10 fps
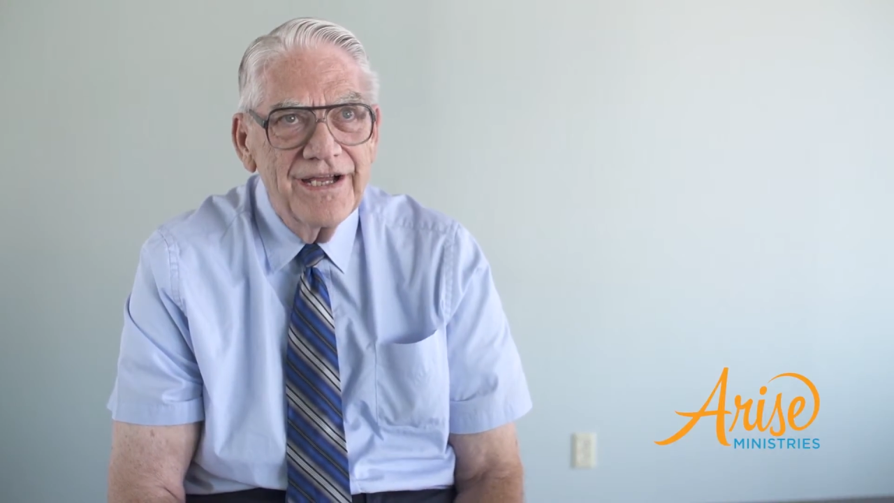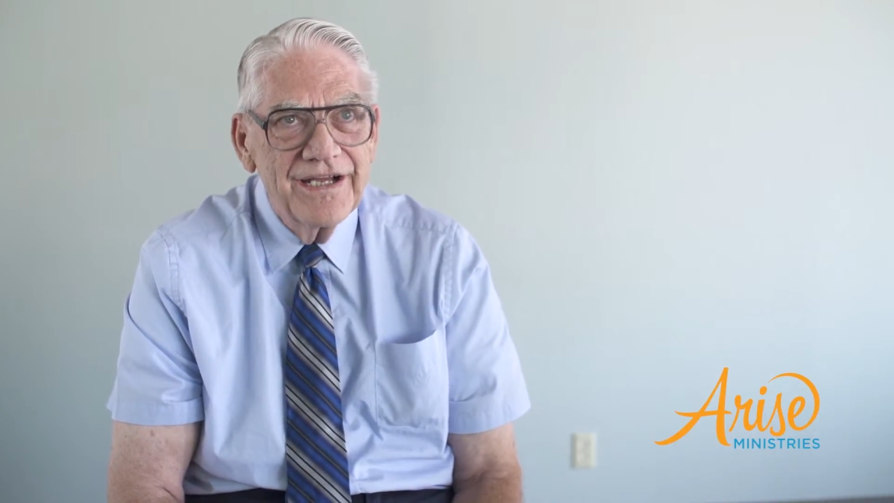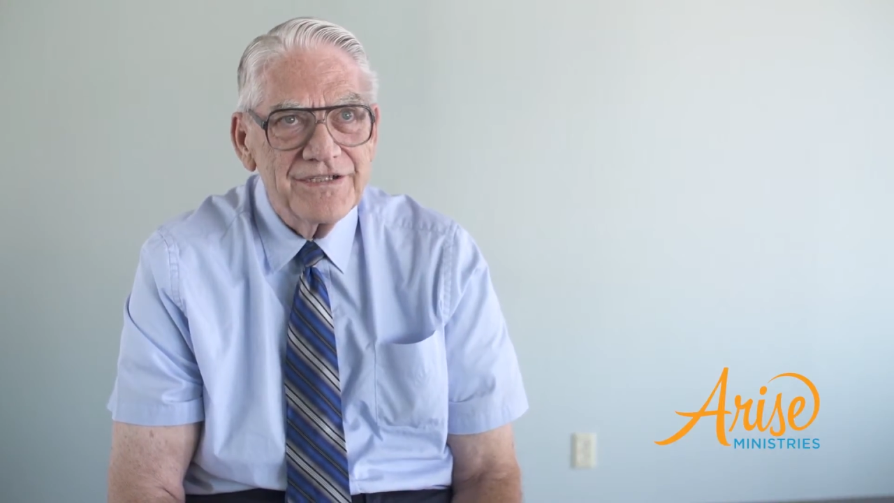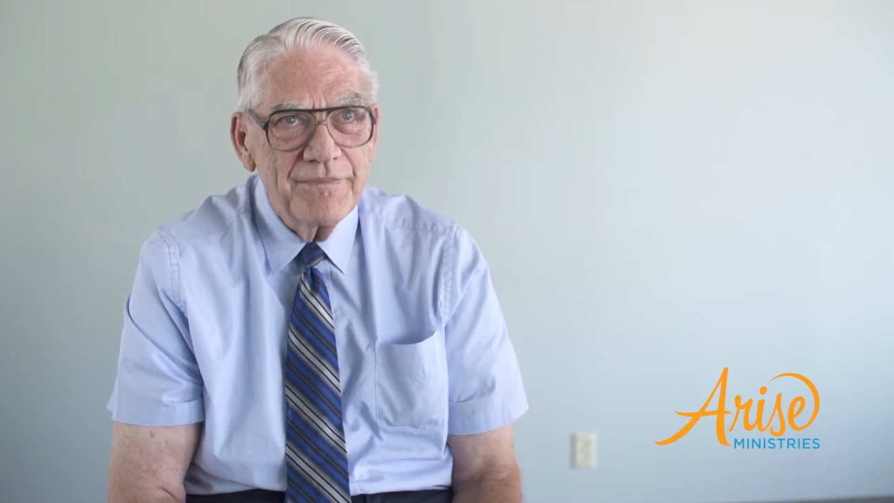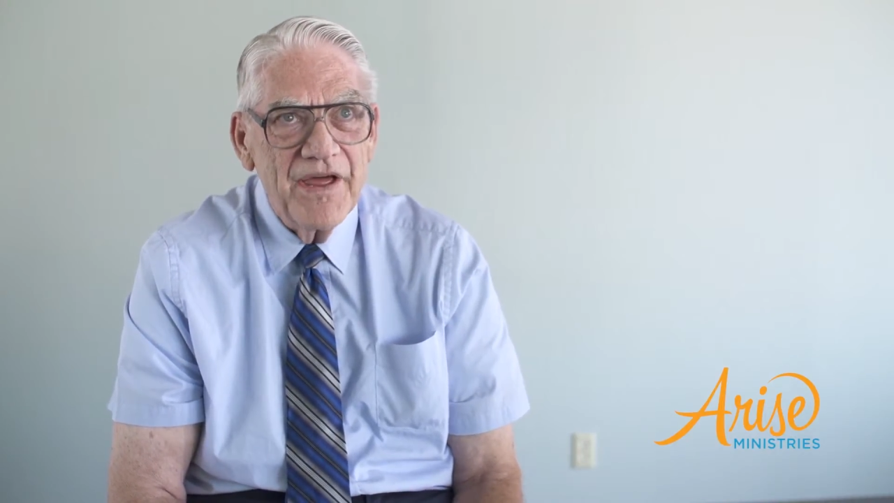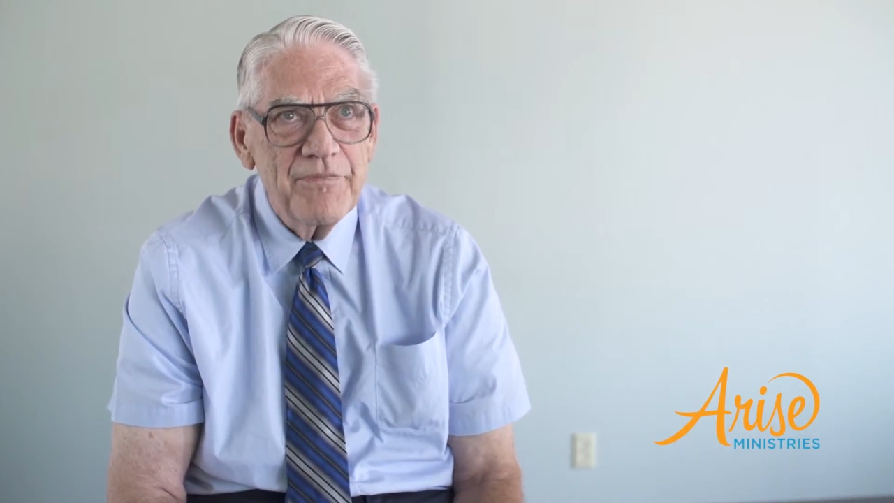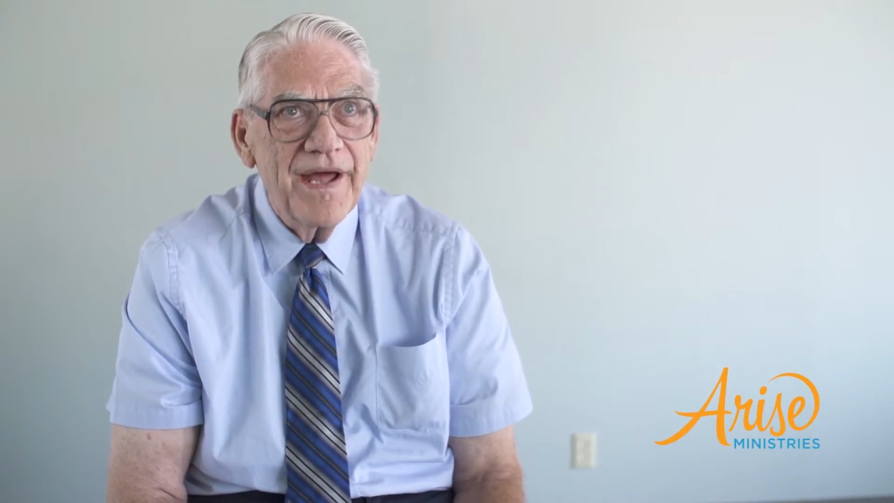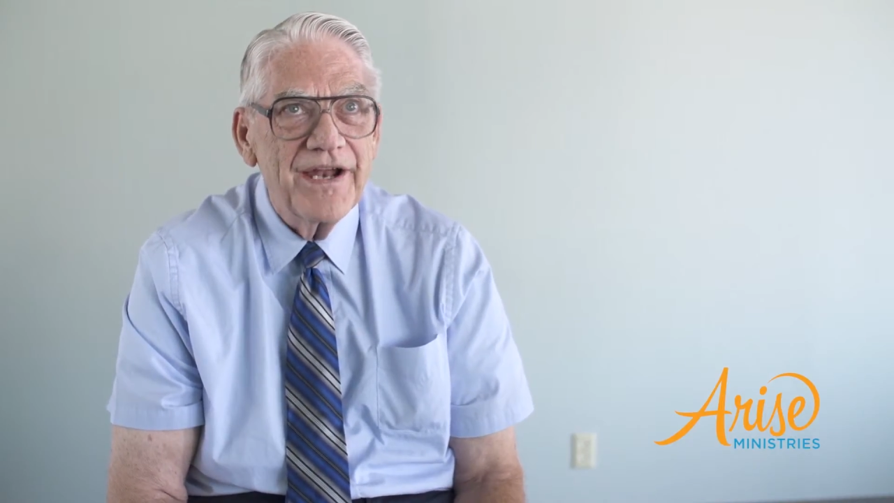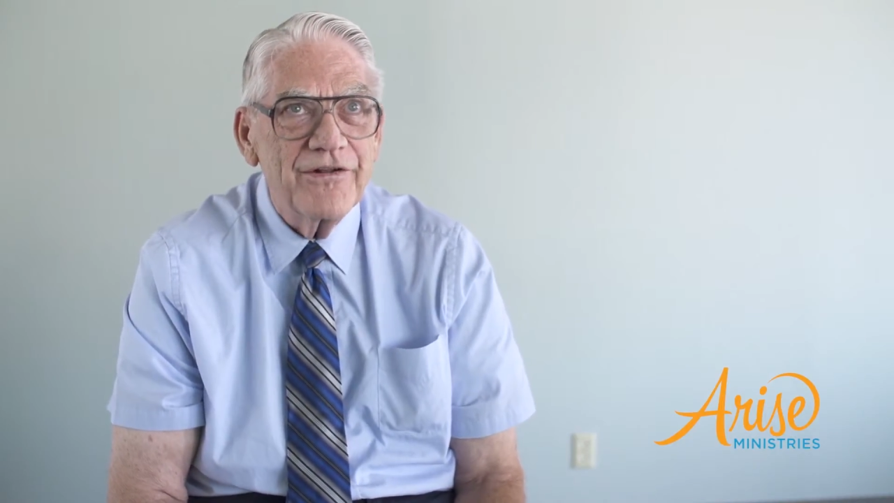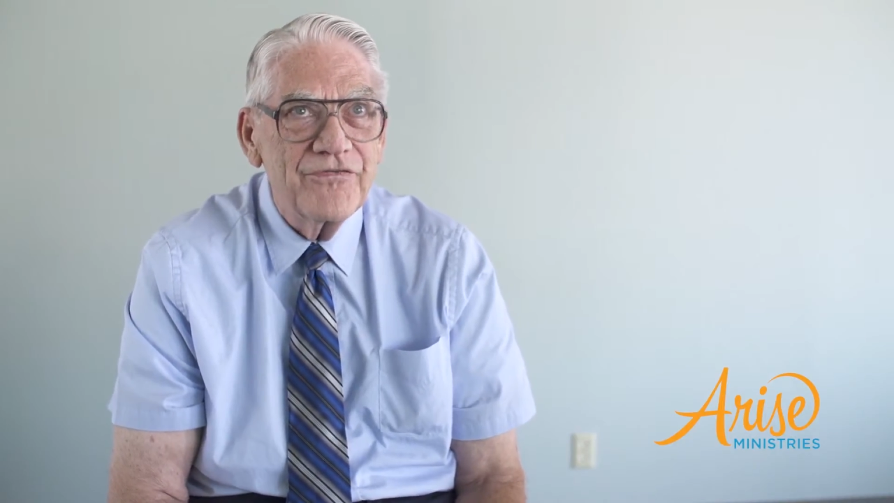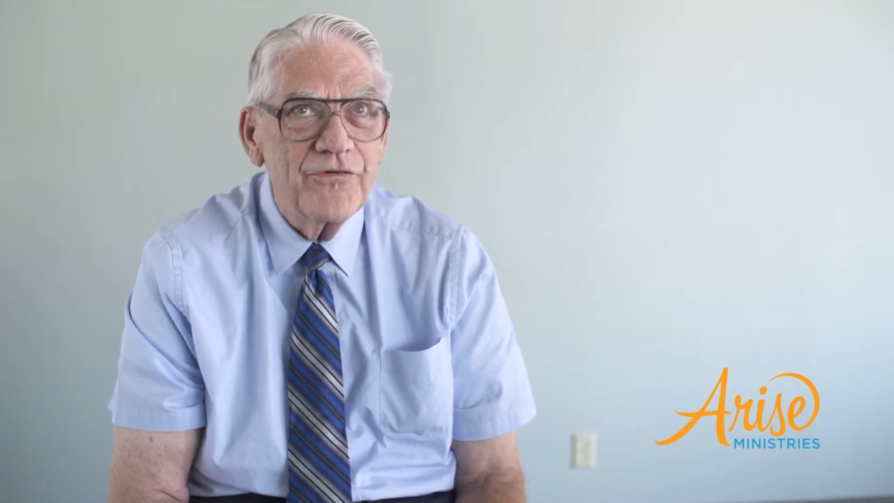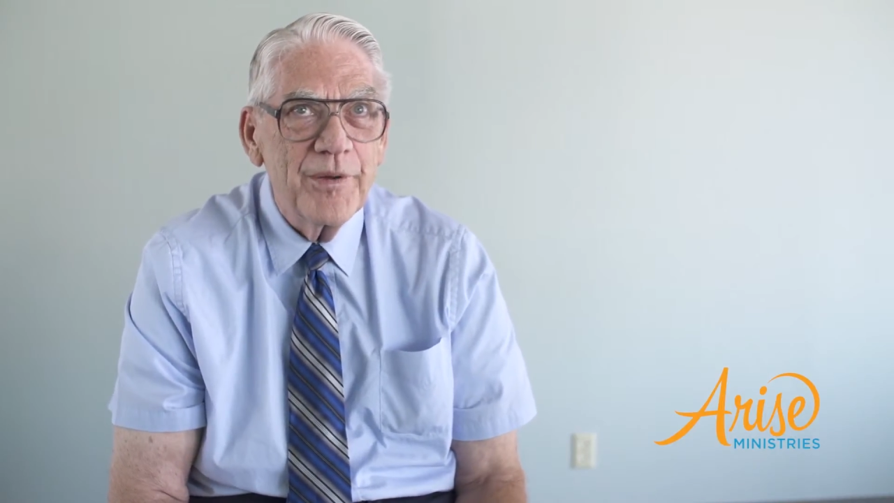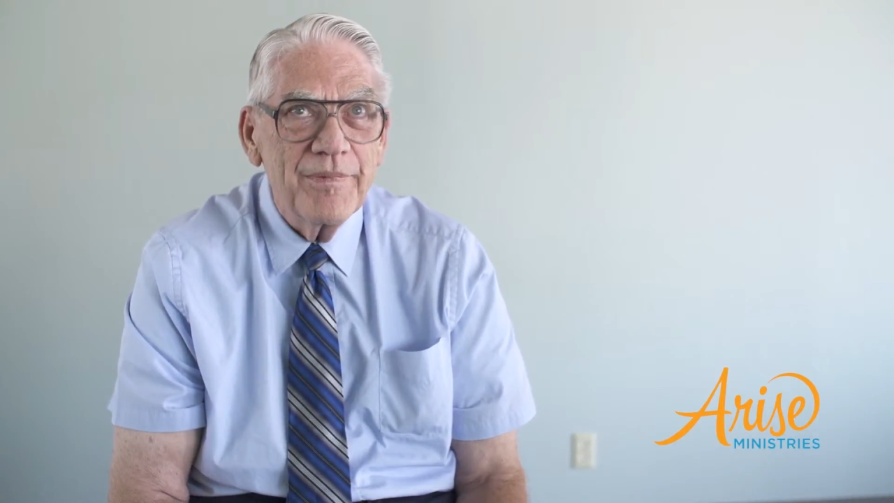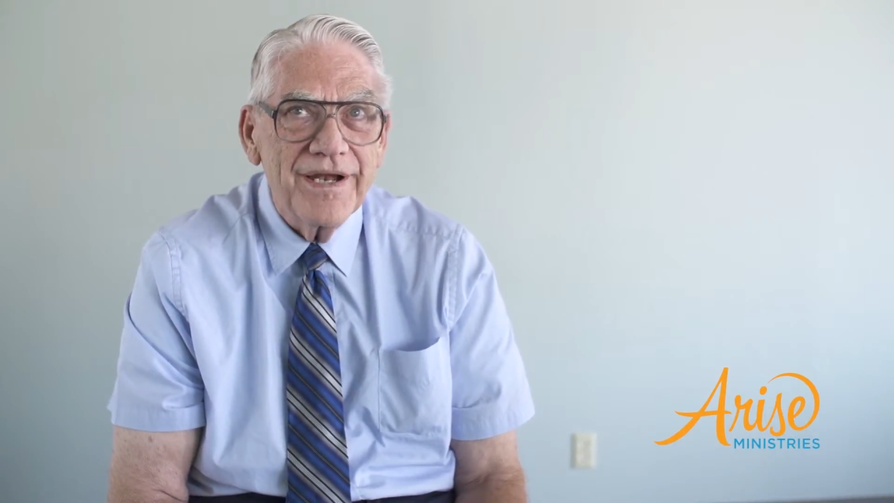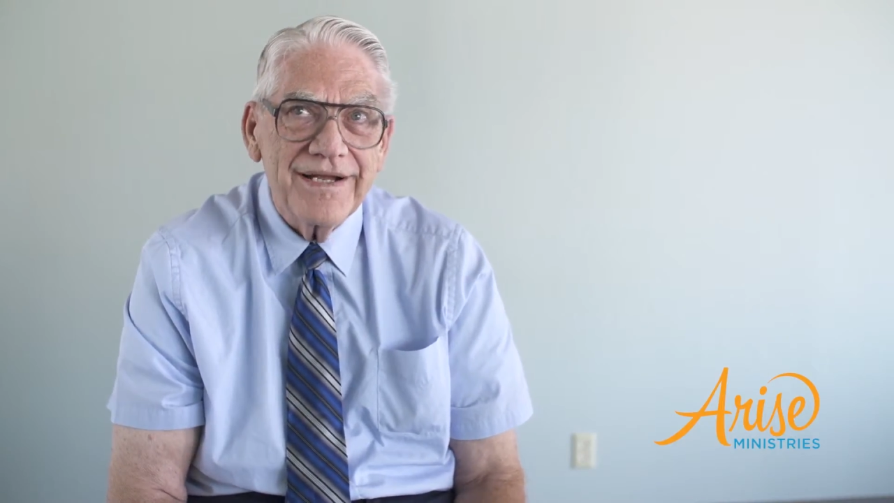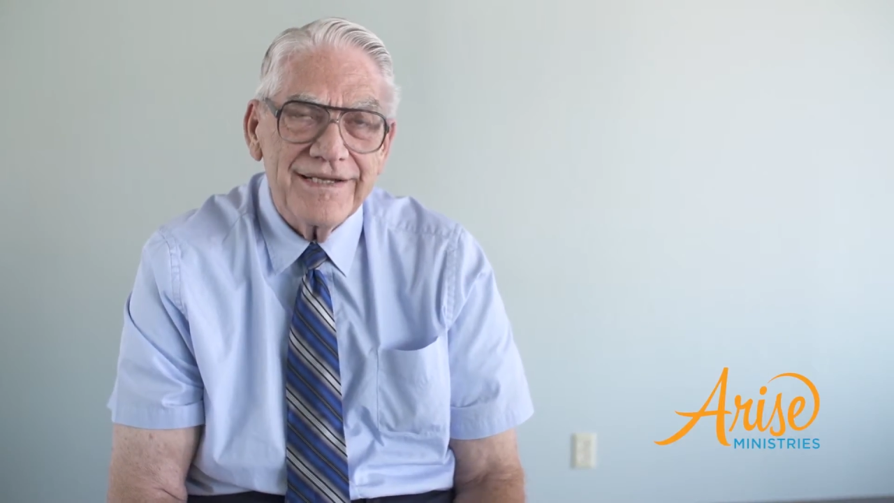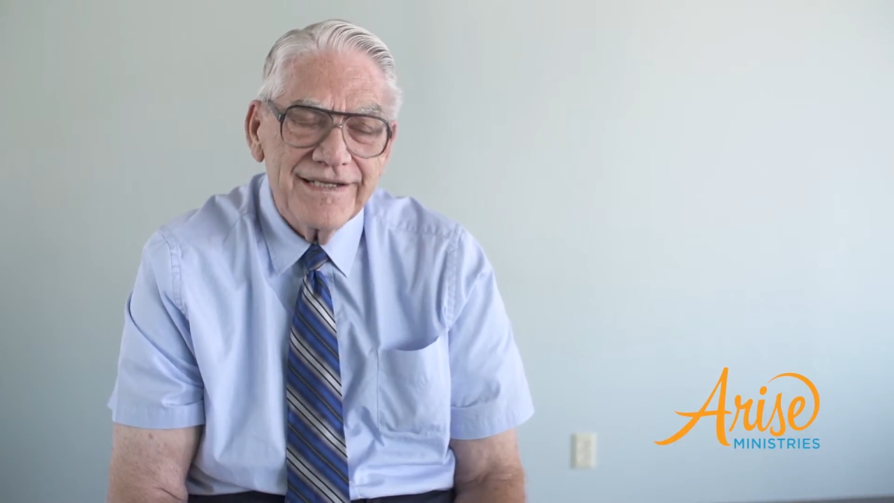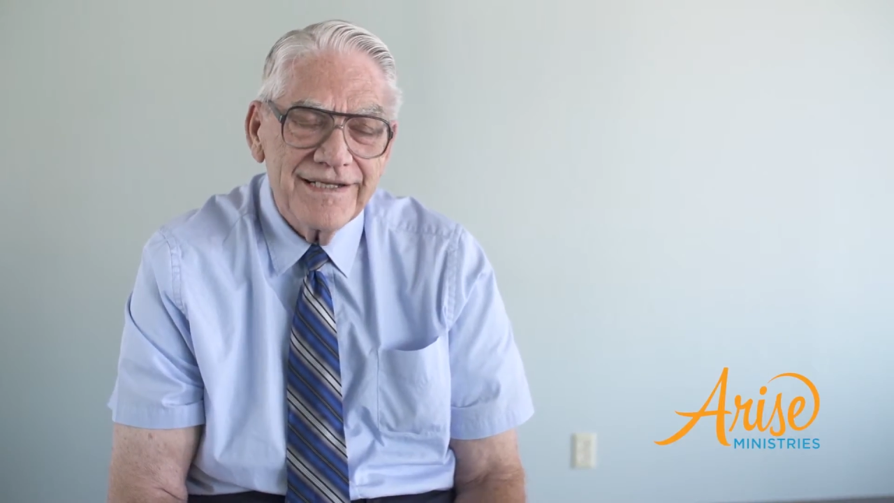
There's a mathematical formula.